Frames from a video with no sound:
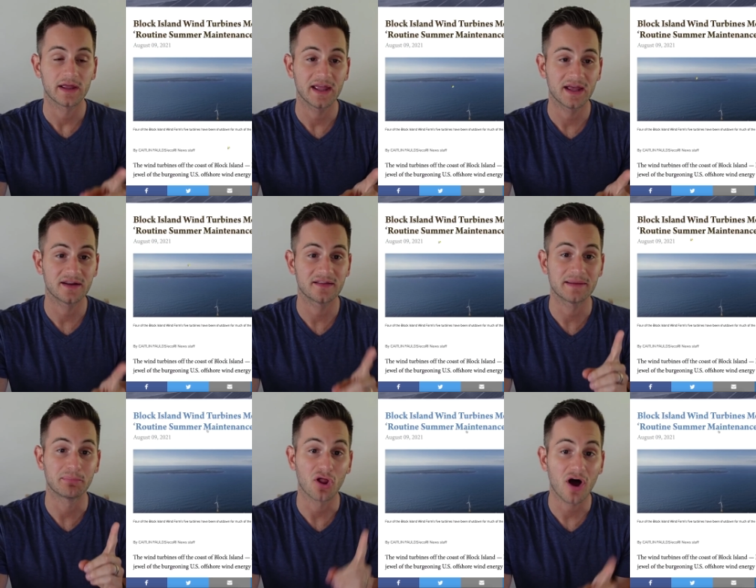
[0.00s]
and the
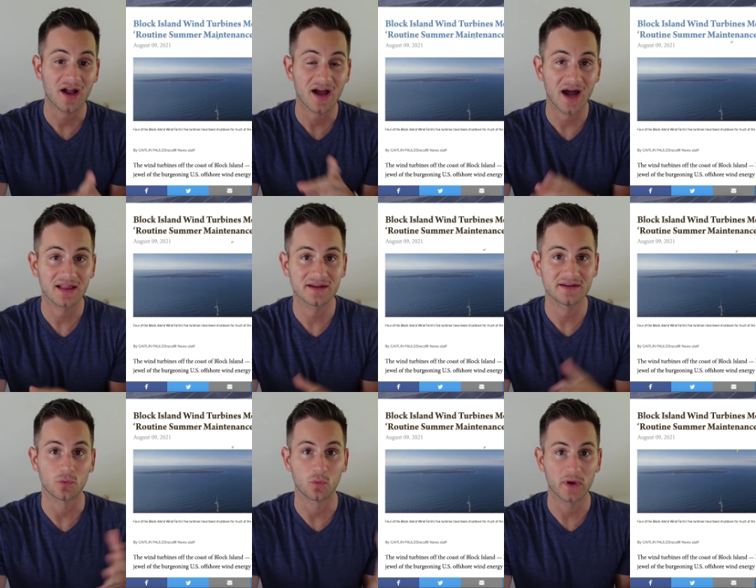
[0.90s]
Block Island
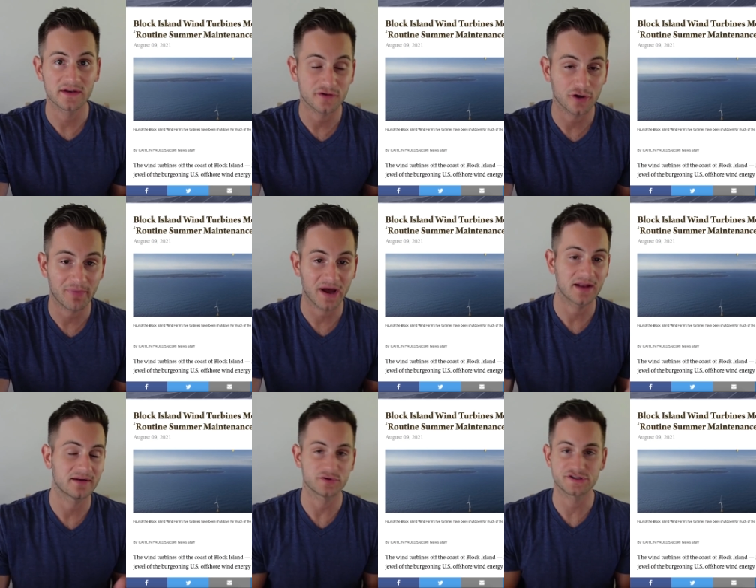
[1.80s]
Wind
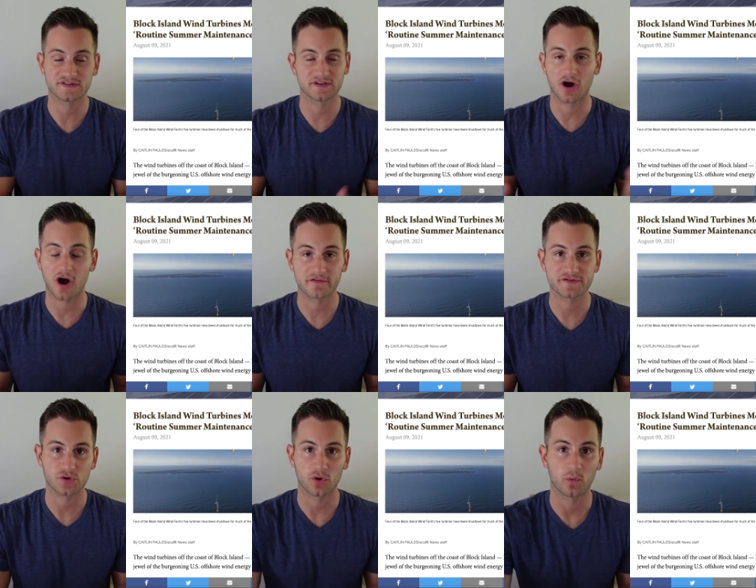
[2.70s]
Turbine, which is an
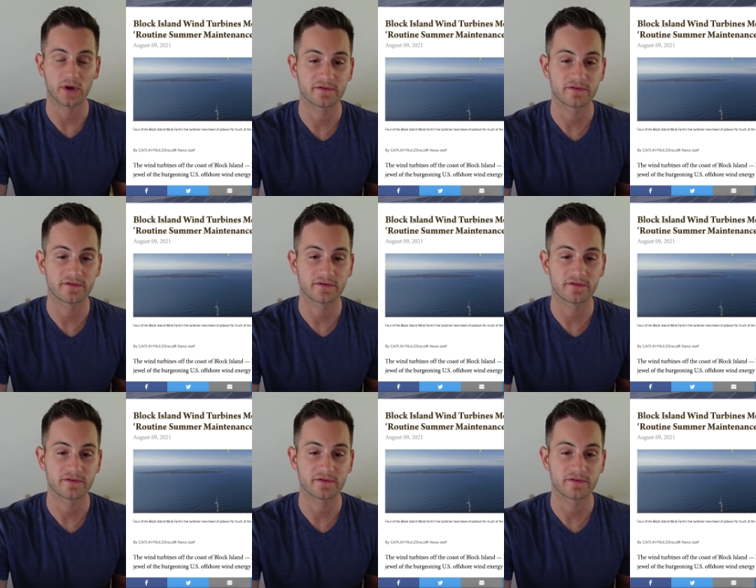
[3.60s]
offshore wind